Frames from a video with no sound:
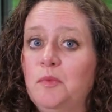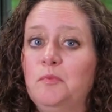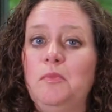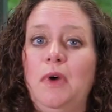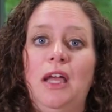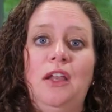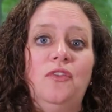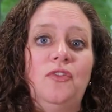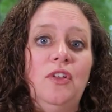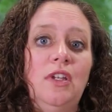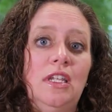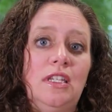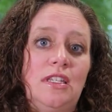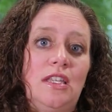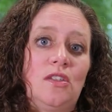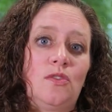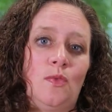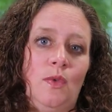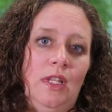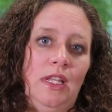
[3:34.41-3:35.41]

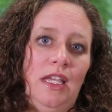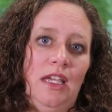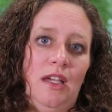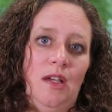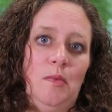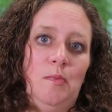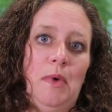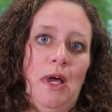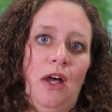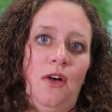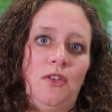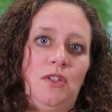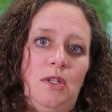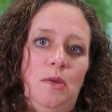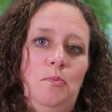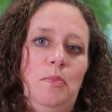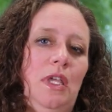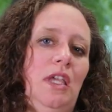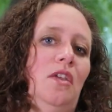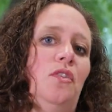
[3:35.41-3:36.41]
Mindfulness is really
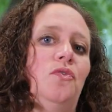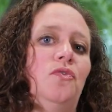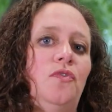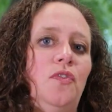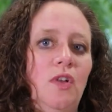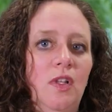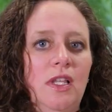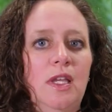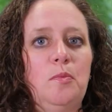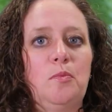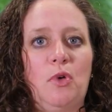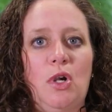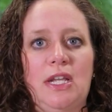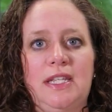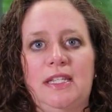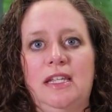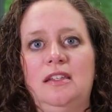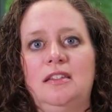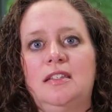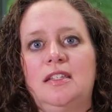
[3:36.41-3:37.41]
about being fully
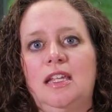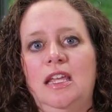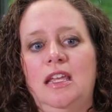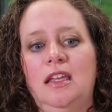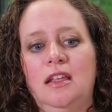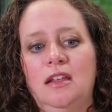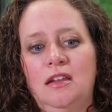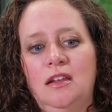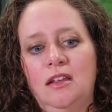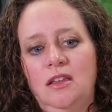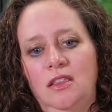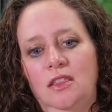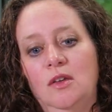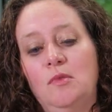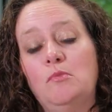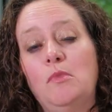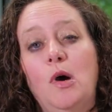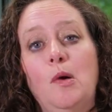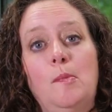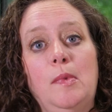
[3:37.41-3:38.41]
present in
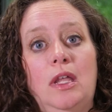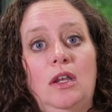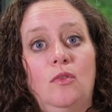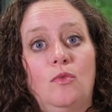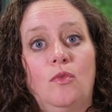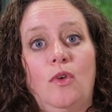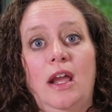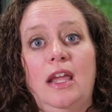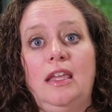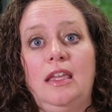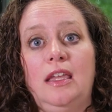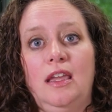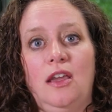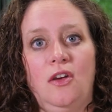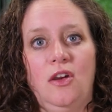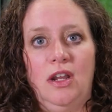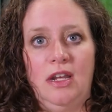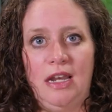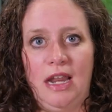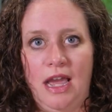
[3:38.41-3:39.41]
the moment right
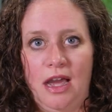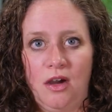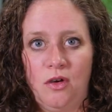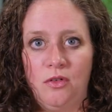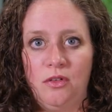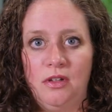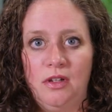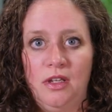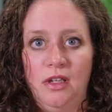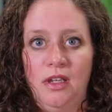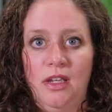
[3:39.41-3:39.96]
here and now.